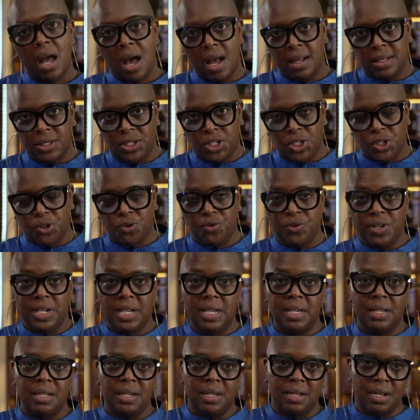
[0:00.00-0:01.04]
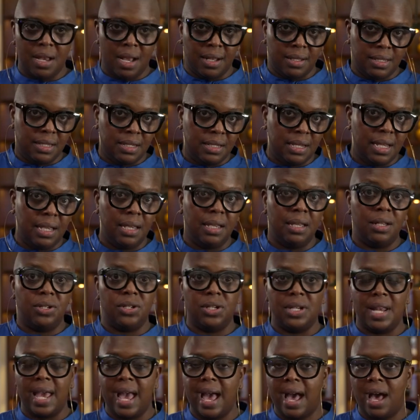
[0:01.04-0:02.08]
on screen and on stage
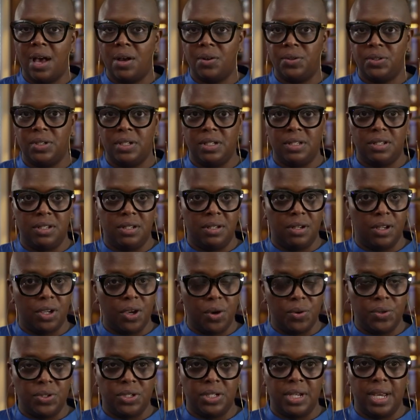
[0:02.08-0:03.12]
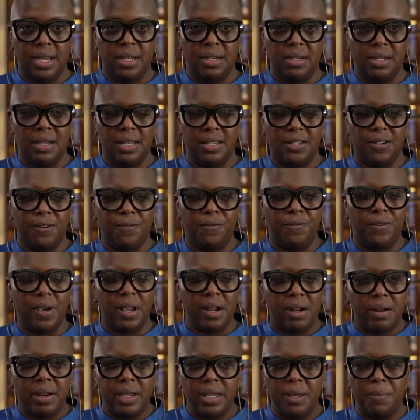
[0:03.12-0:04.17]
and how she's negotiated is a
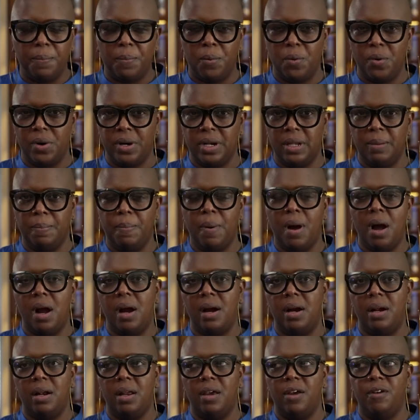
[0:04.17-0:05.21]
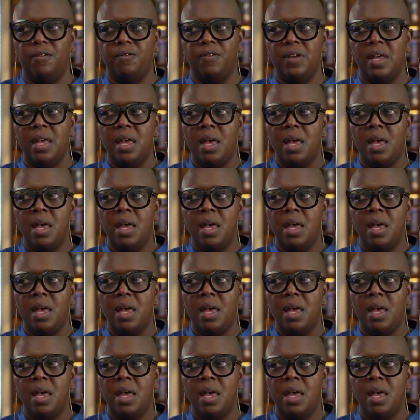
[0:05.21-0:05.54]
very important part of